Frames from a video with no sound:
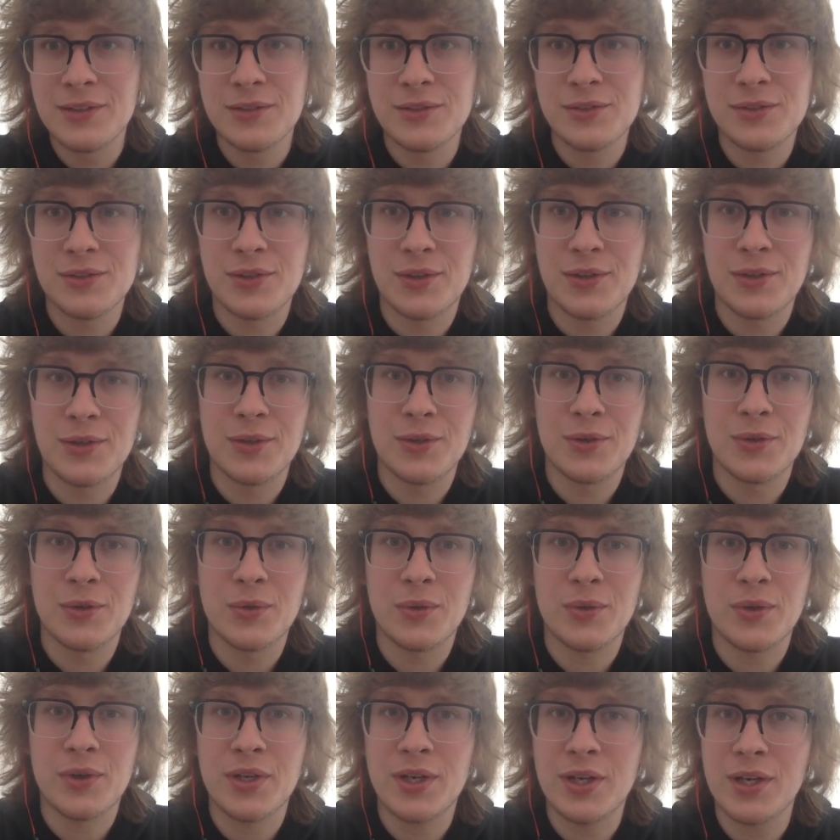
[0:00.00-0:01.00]

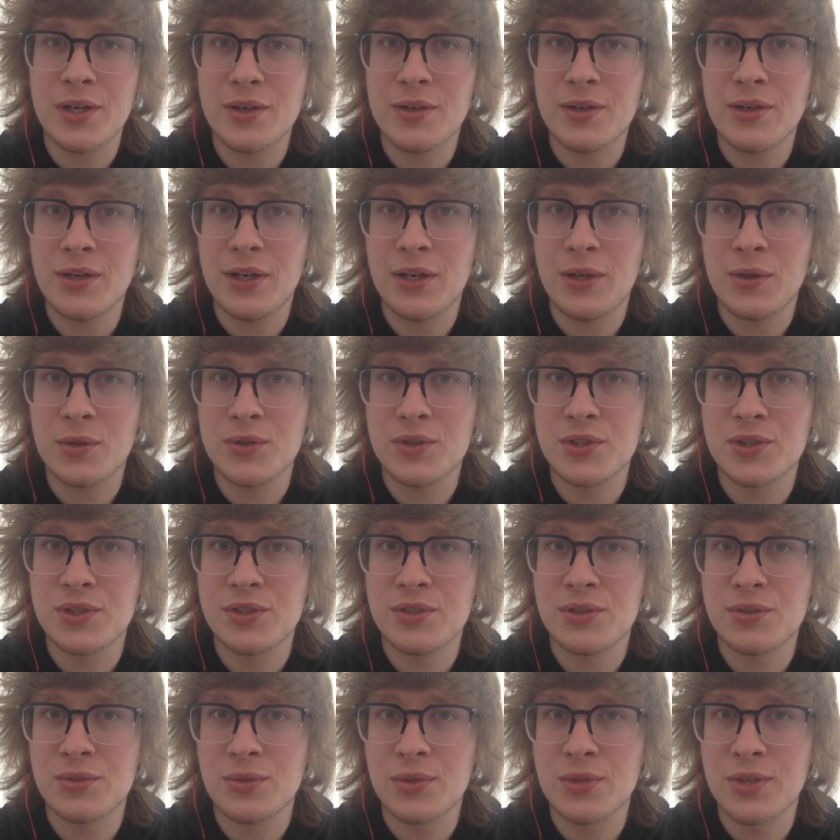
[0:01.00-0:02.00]
So here I'll
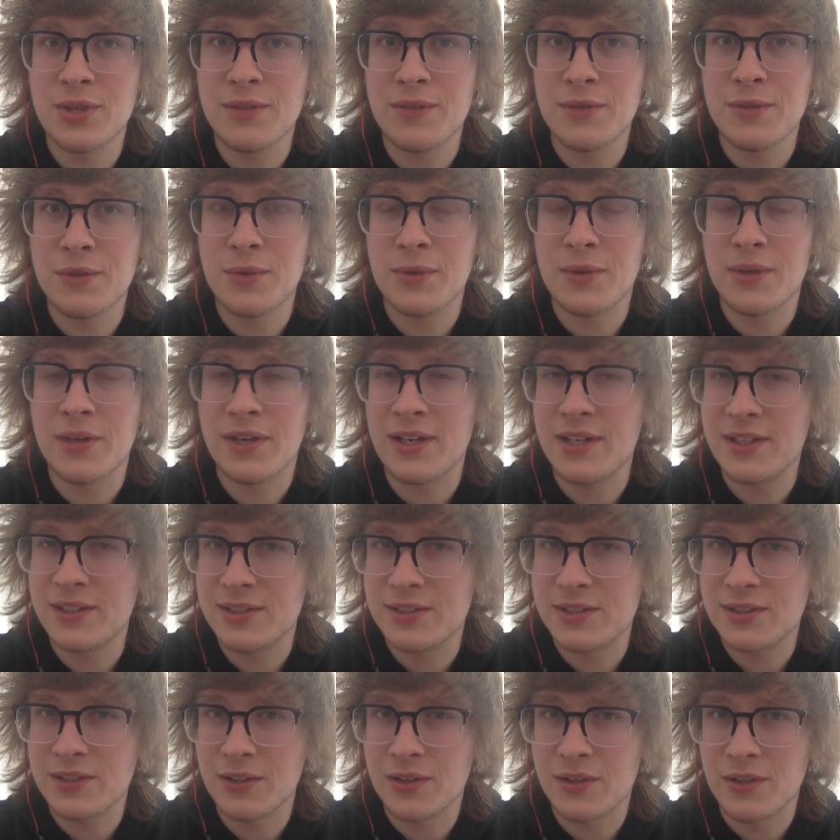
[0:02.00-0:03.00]
just sort of give you a head
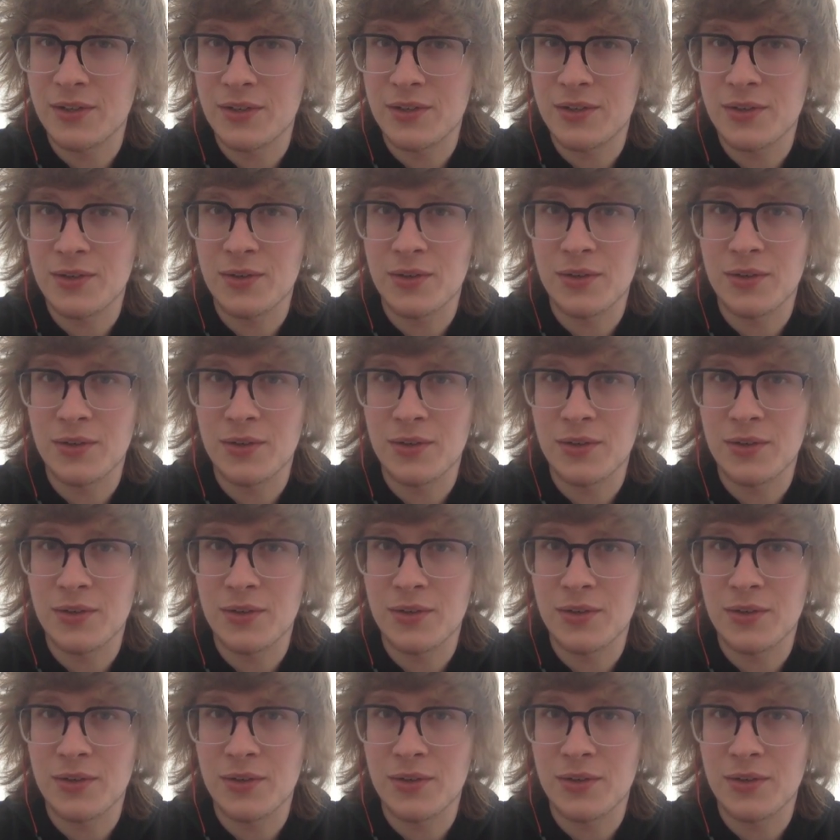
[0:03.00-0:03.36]
start